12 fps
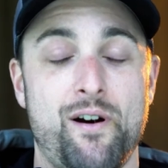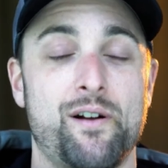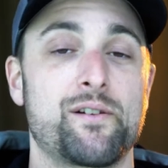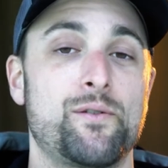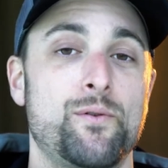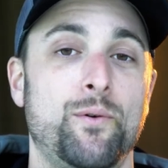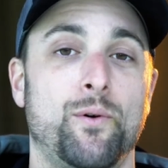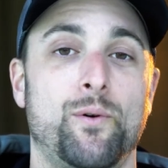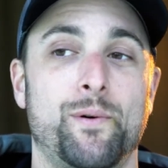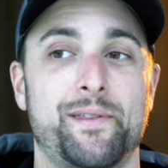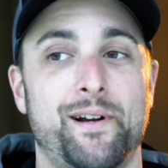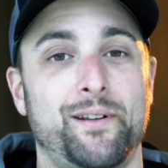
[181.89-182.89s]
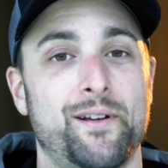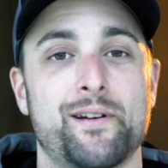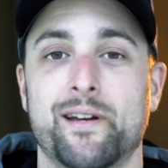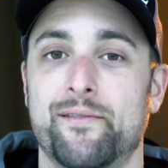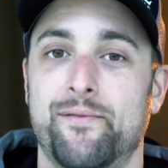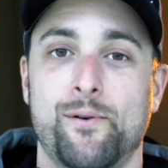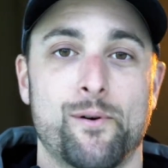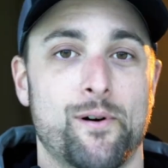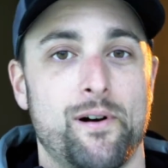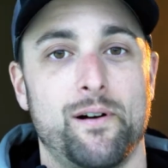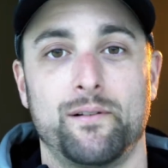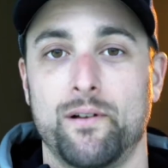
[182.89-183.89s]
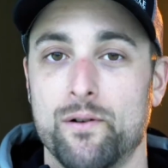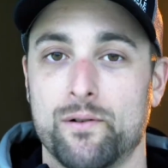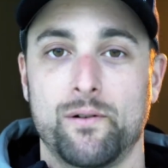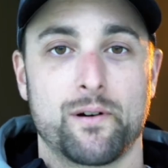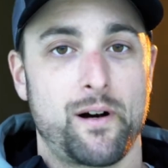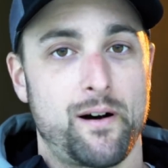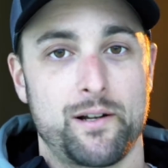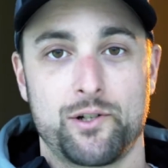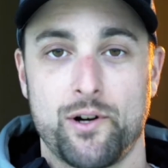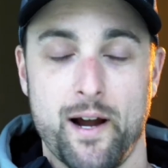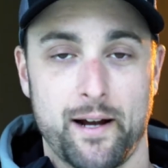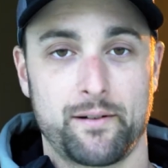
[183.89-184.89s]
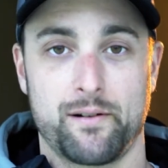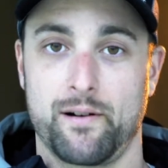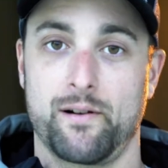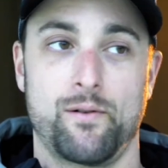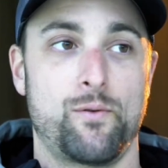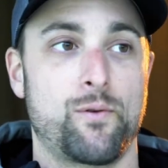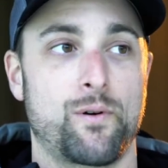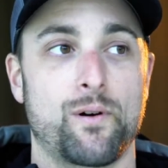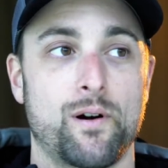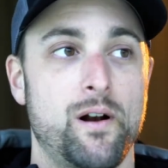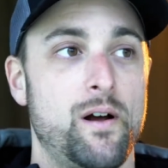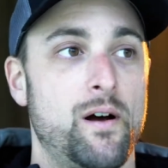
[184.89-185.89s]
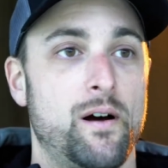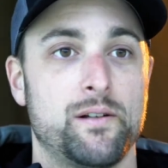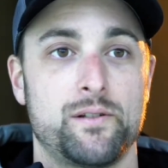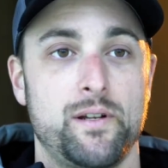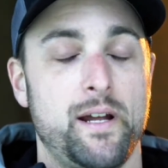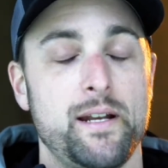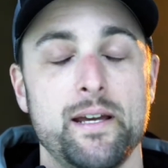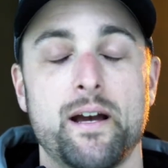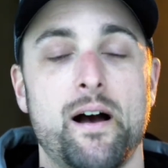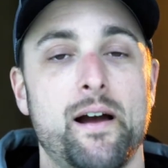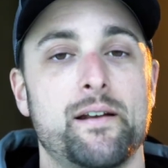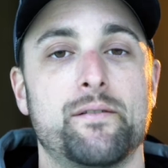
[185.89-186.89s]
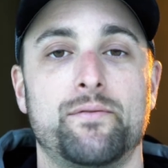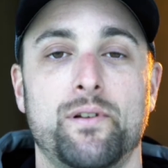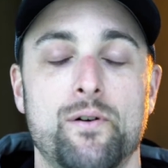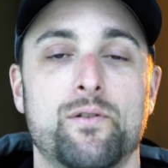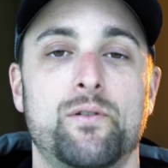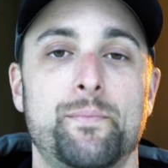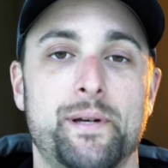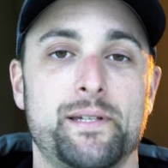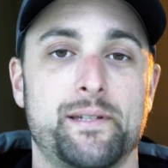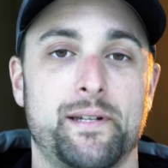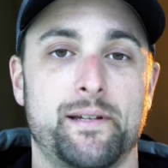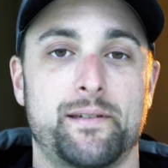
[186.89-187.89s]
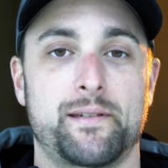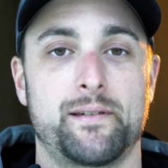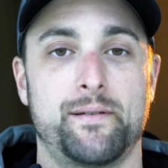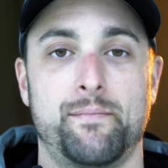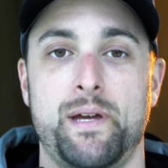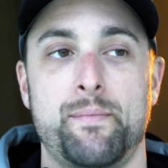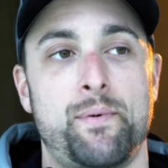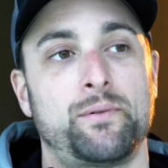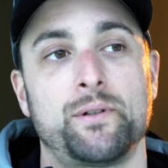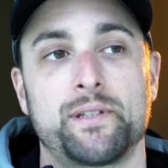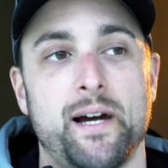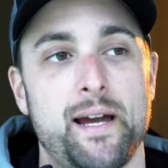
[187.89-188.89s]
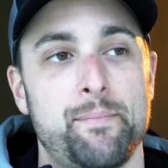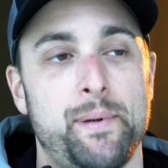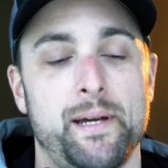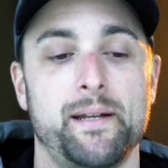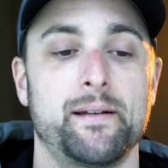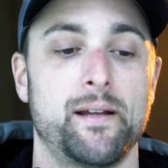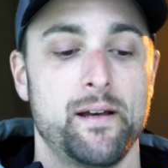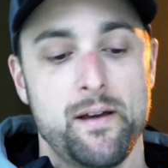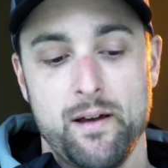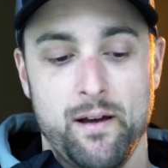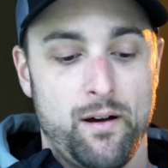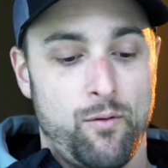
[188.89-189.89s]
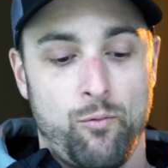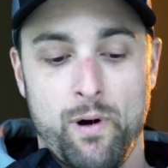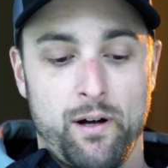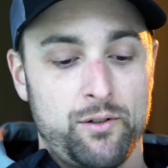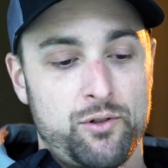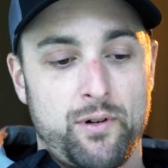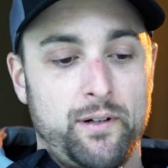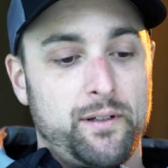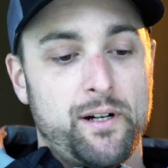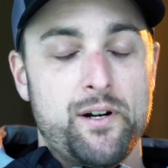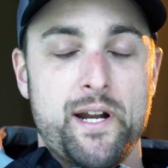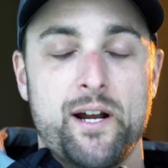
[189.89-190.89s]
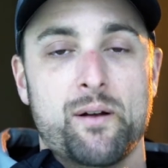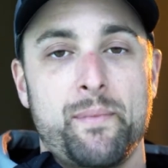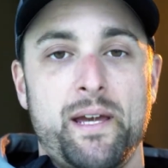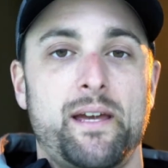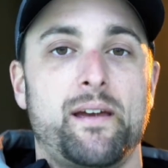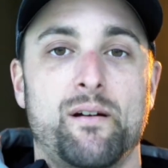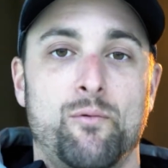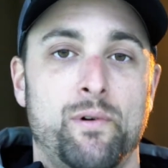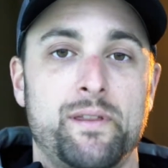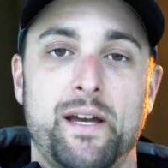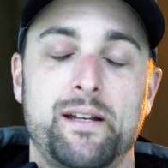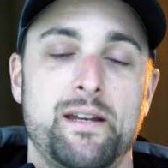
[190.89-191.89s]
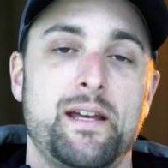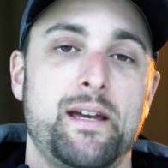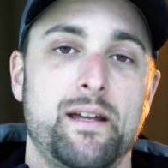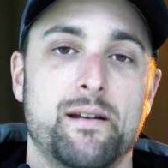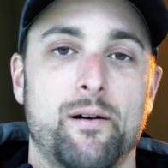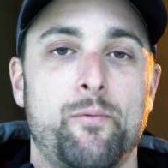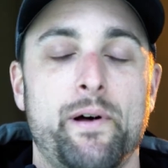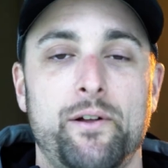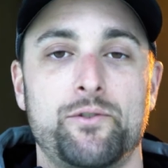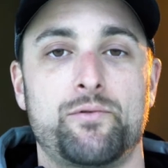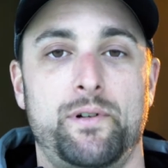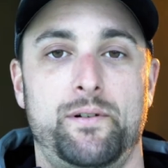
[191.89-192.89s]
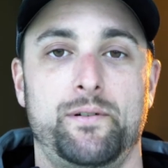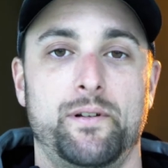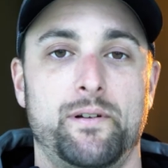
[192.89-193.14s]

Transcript: on Google when they're looking for a local contractor or any kind of local business. People will type in well driller near me when they need a well drilled.